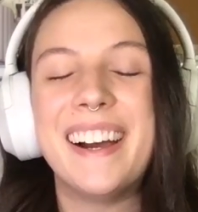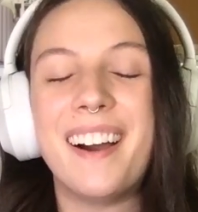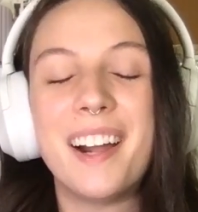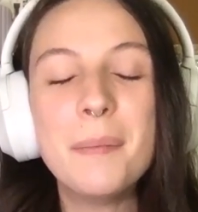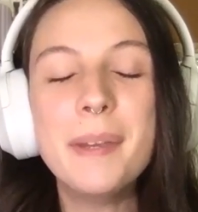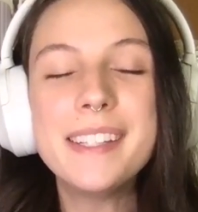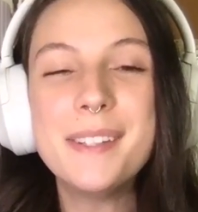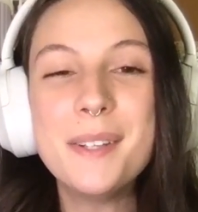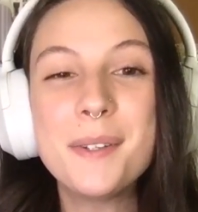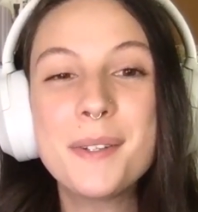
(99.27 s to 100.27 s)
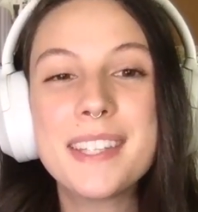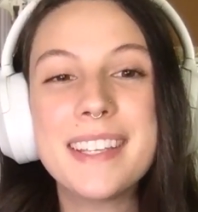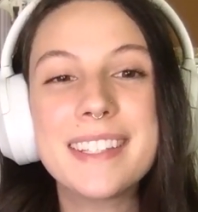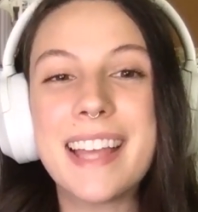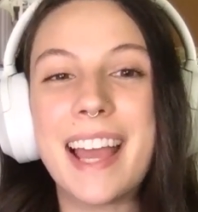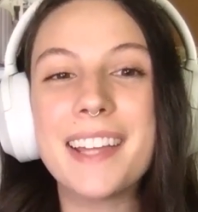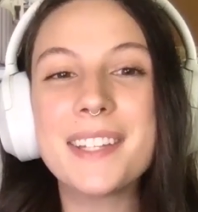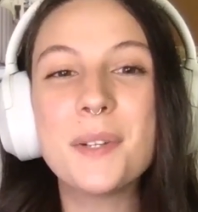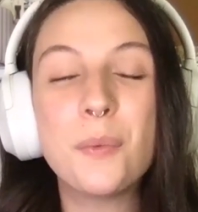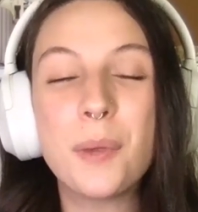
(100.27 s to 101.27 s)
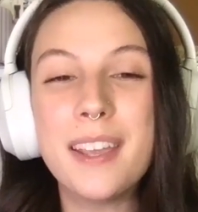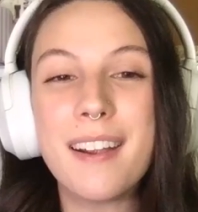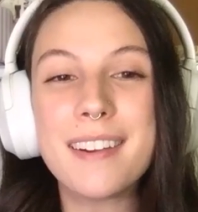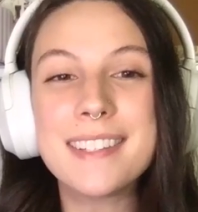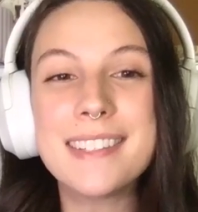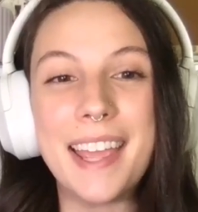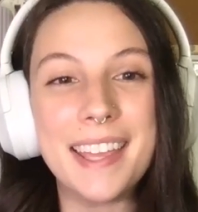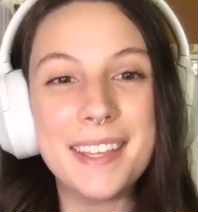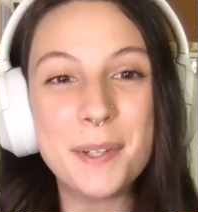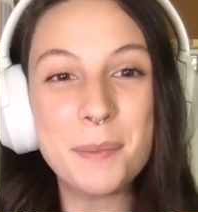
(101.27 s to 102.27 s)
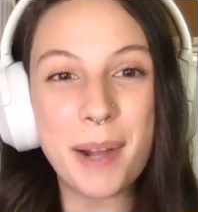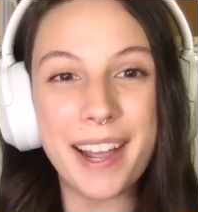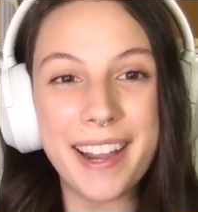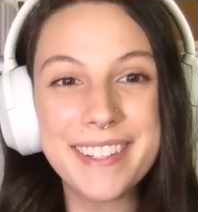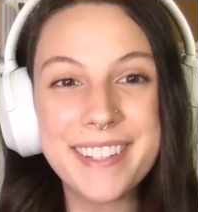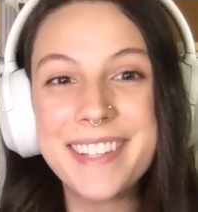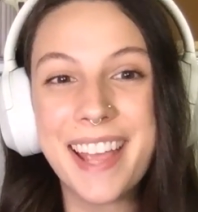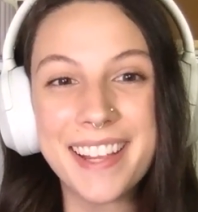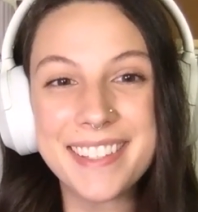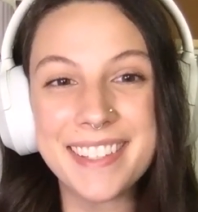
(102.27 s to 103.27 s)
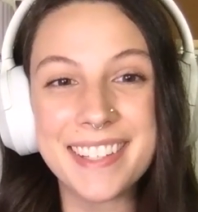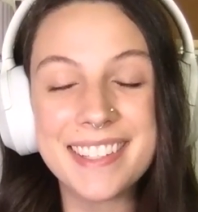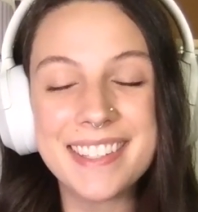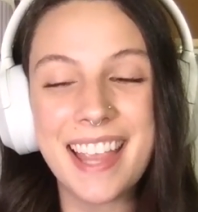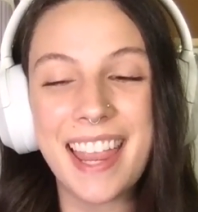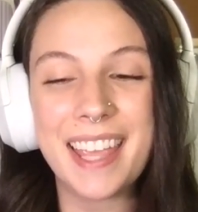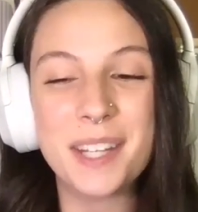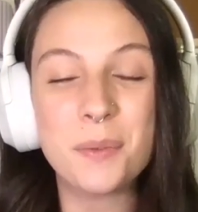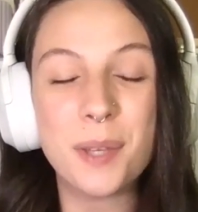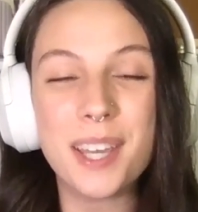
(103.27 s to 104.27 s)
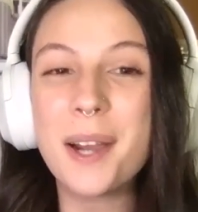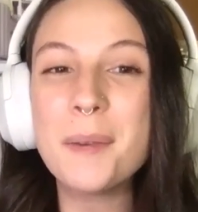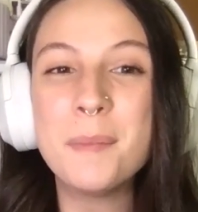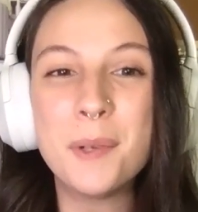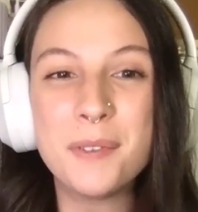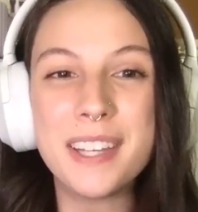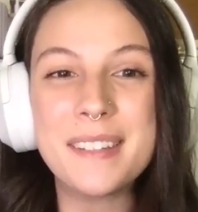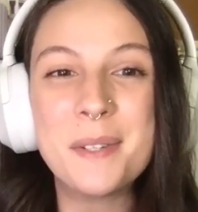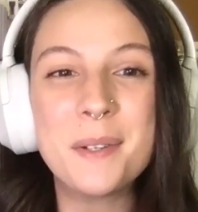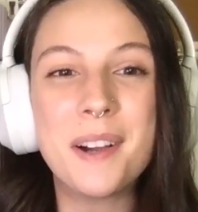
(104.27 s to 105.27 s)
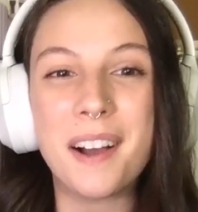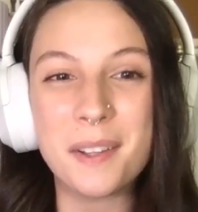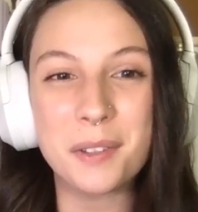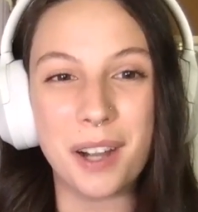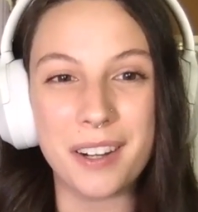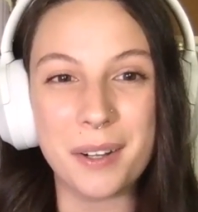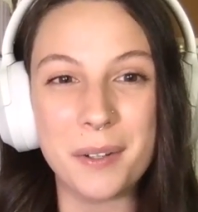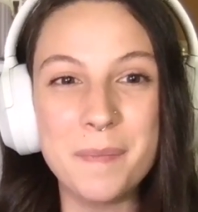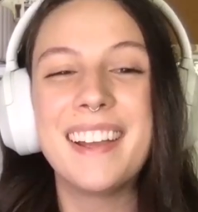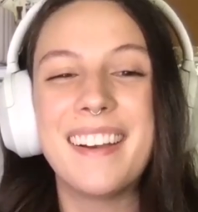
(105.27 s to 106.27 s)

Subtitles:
Our big news is that we are saying goodbye to Texas and we are moving to Colorado.